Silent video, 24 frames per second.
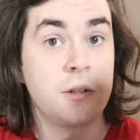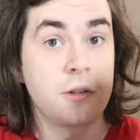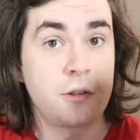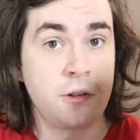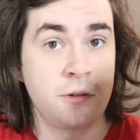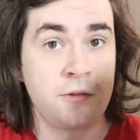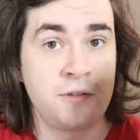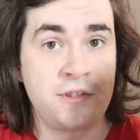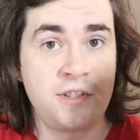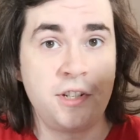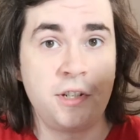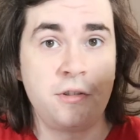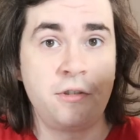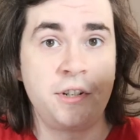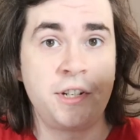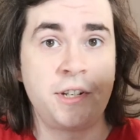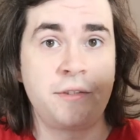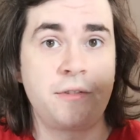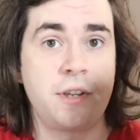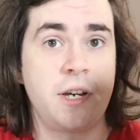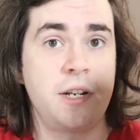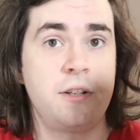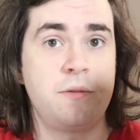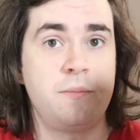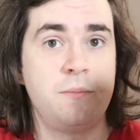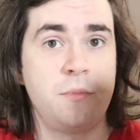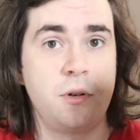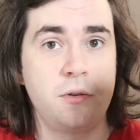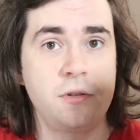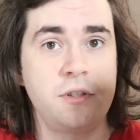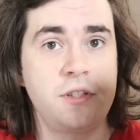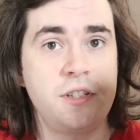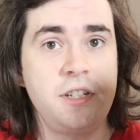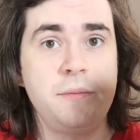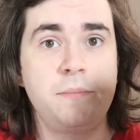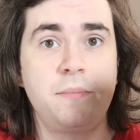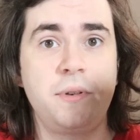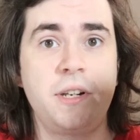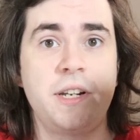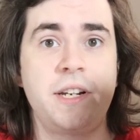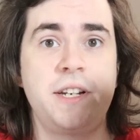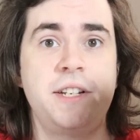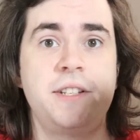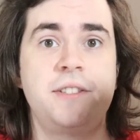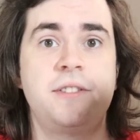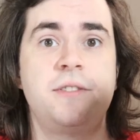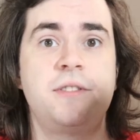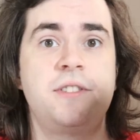Considering that it mostly
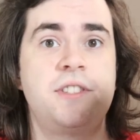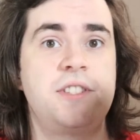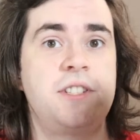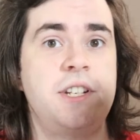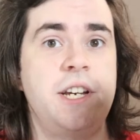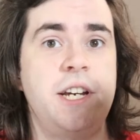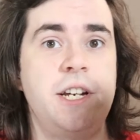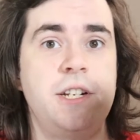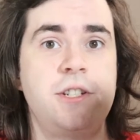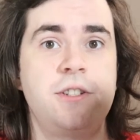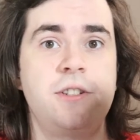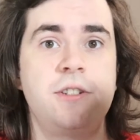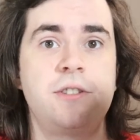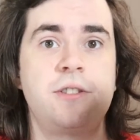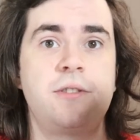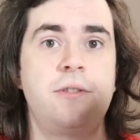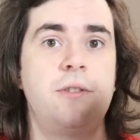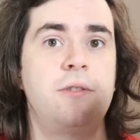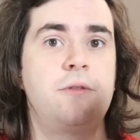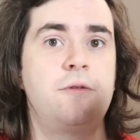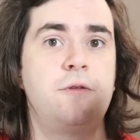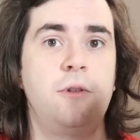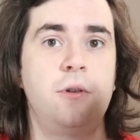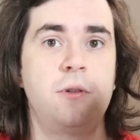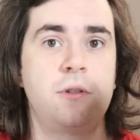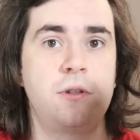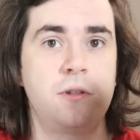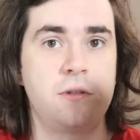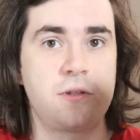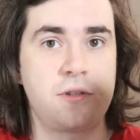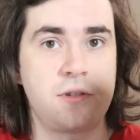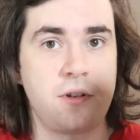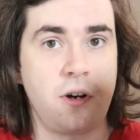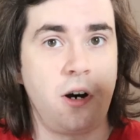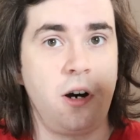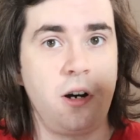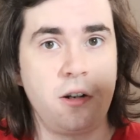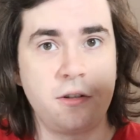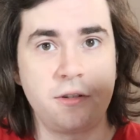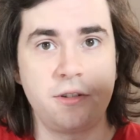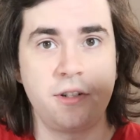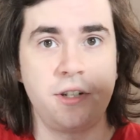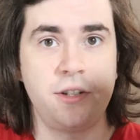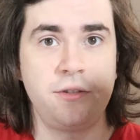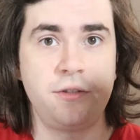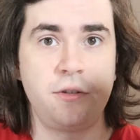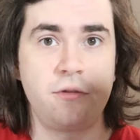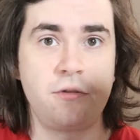plays in stages that focus on
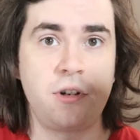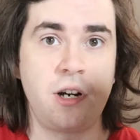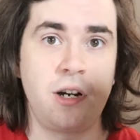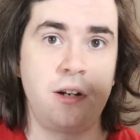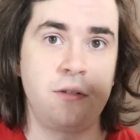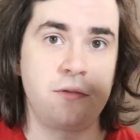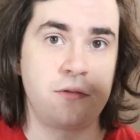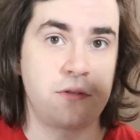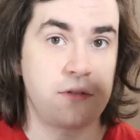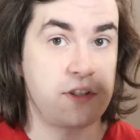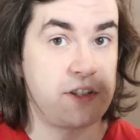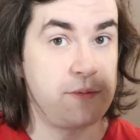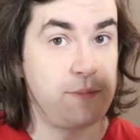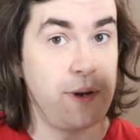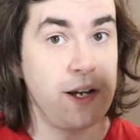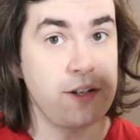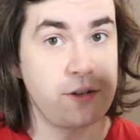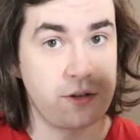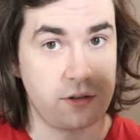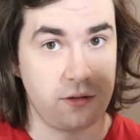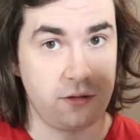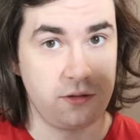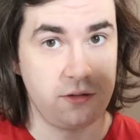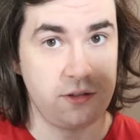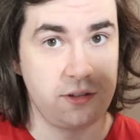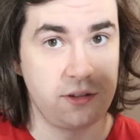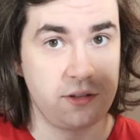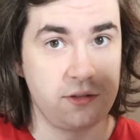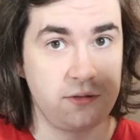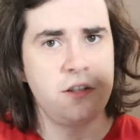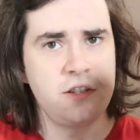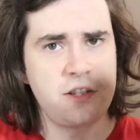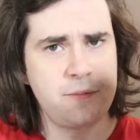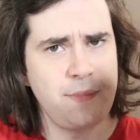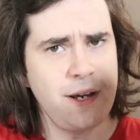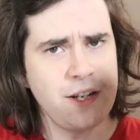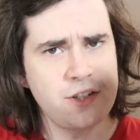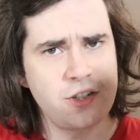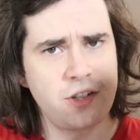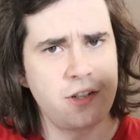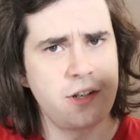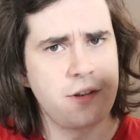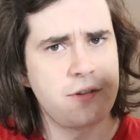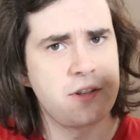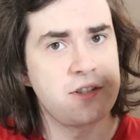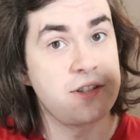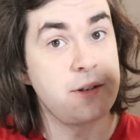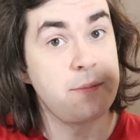and around specials, especially
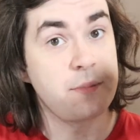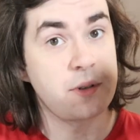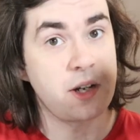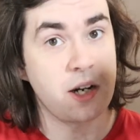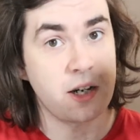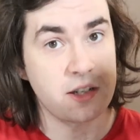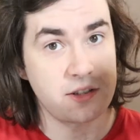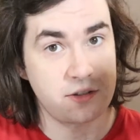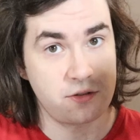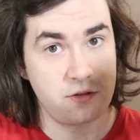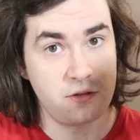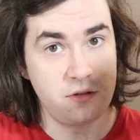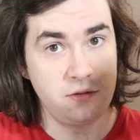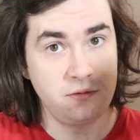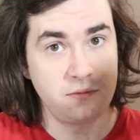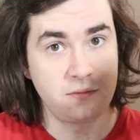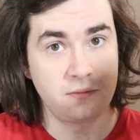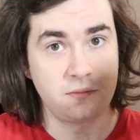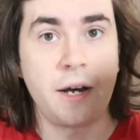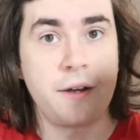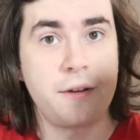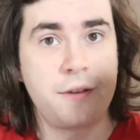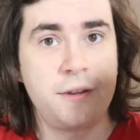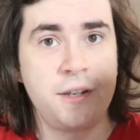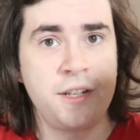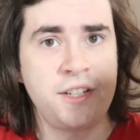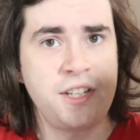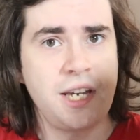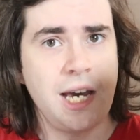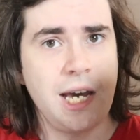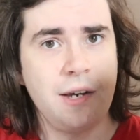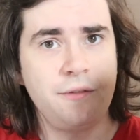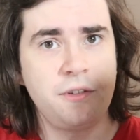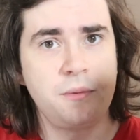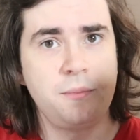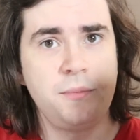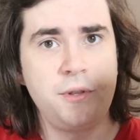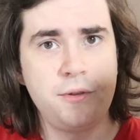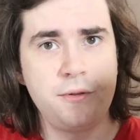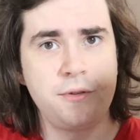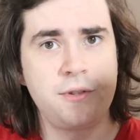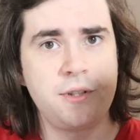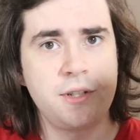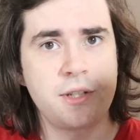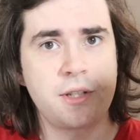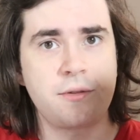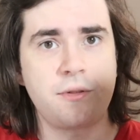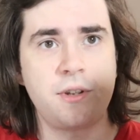the Zipcaster, I think having
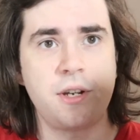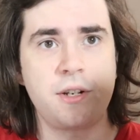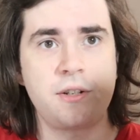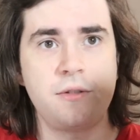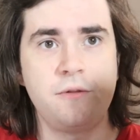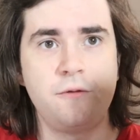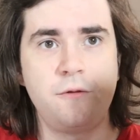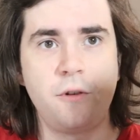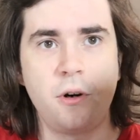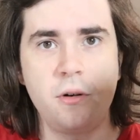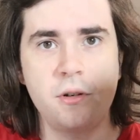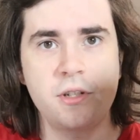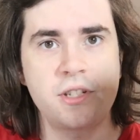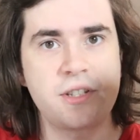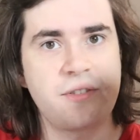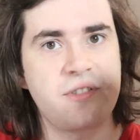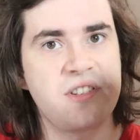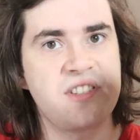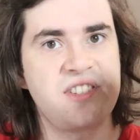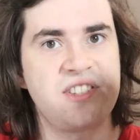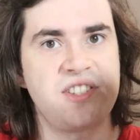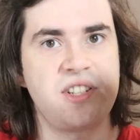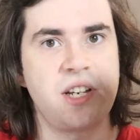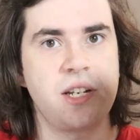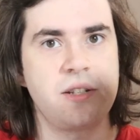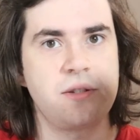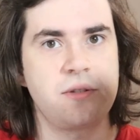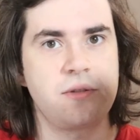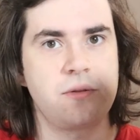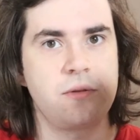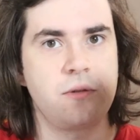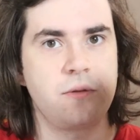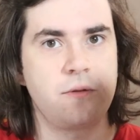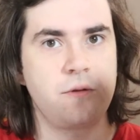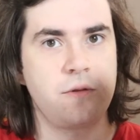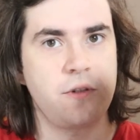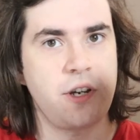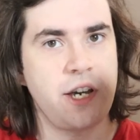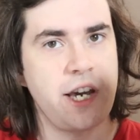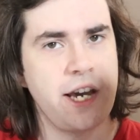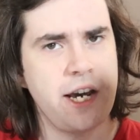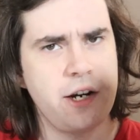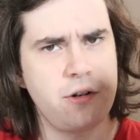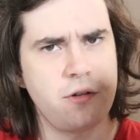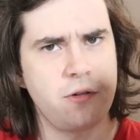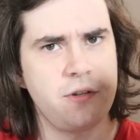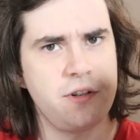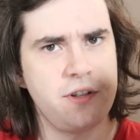music that evokes this sense of
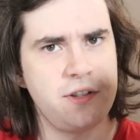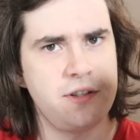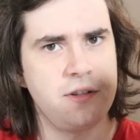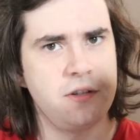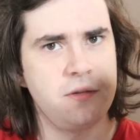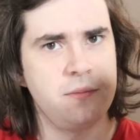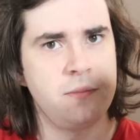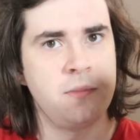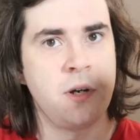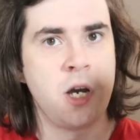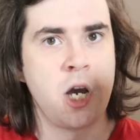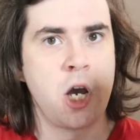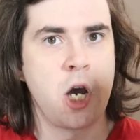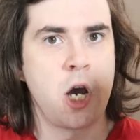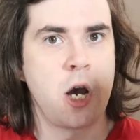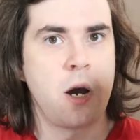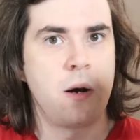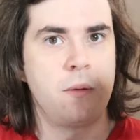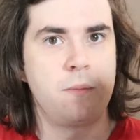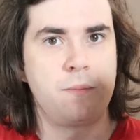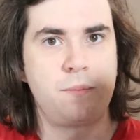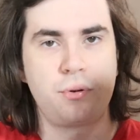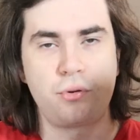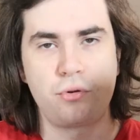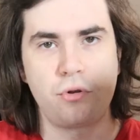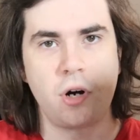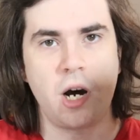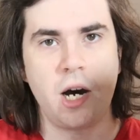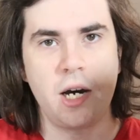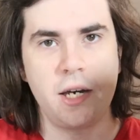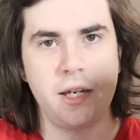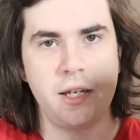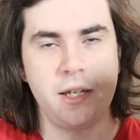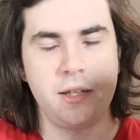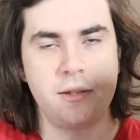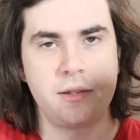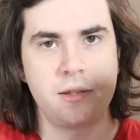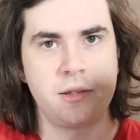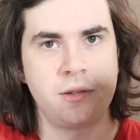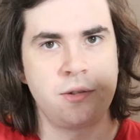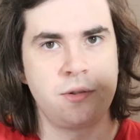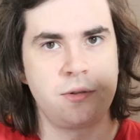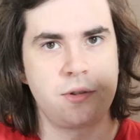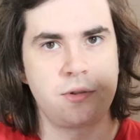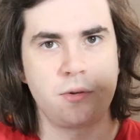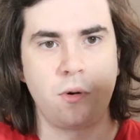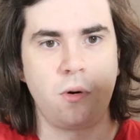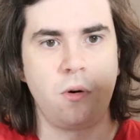heroism, pride
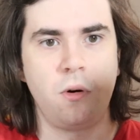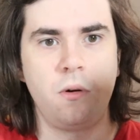and